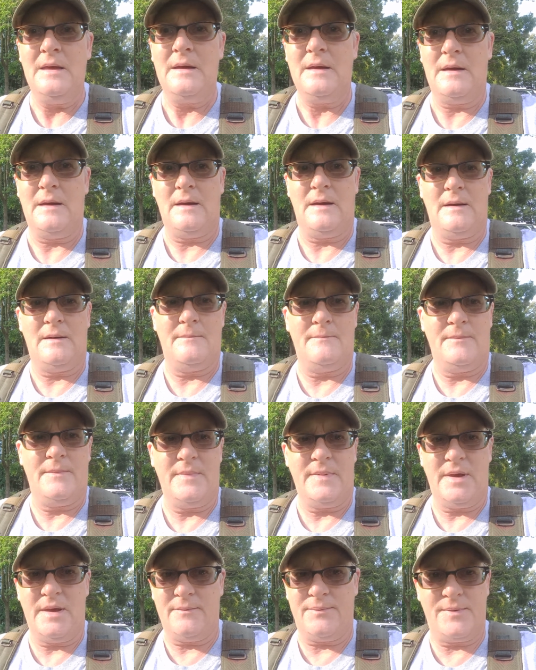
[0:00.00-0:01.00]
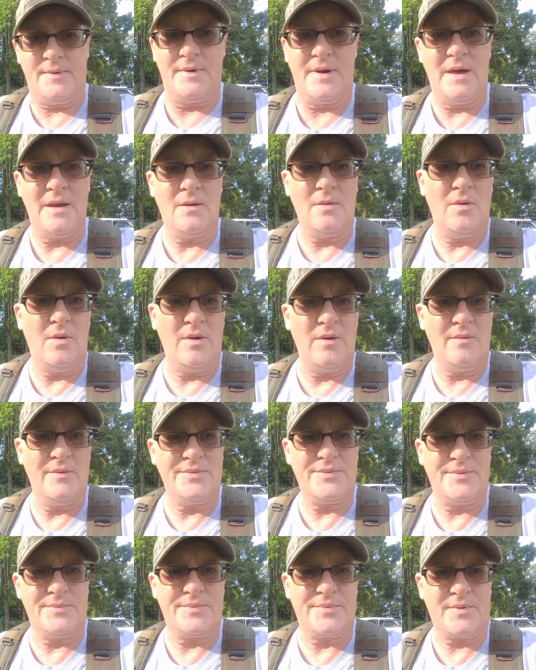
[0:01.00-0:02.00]
Um, if you're not a loyal
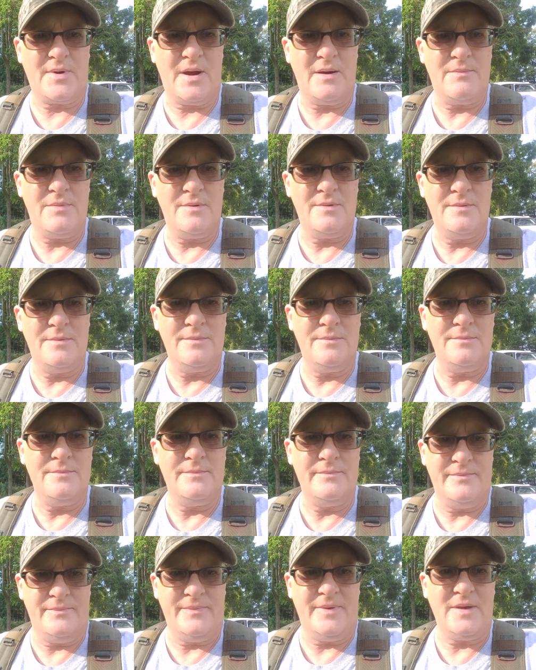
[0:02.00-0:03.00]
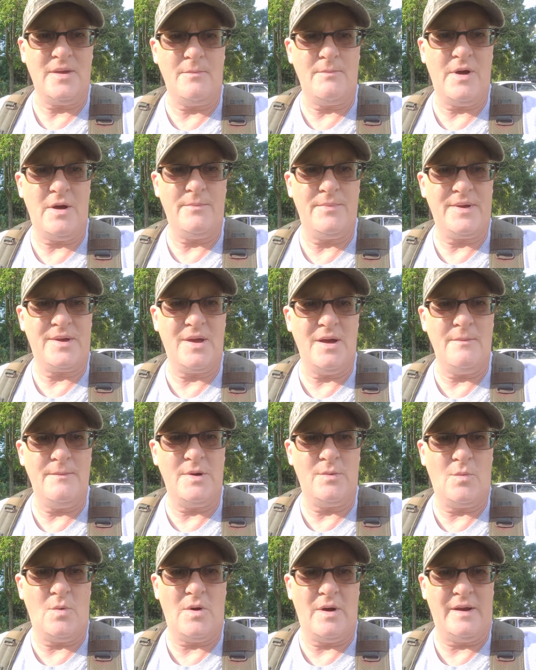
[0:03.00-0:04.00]
subscriber, think about
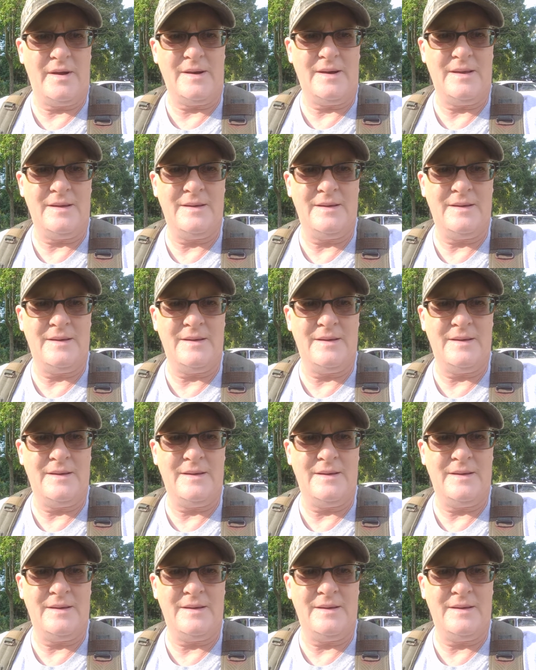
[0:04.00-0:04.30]
becoming one.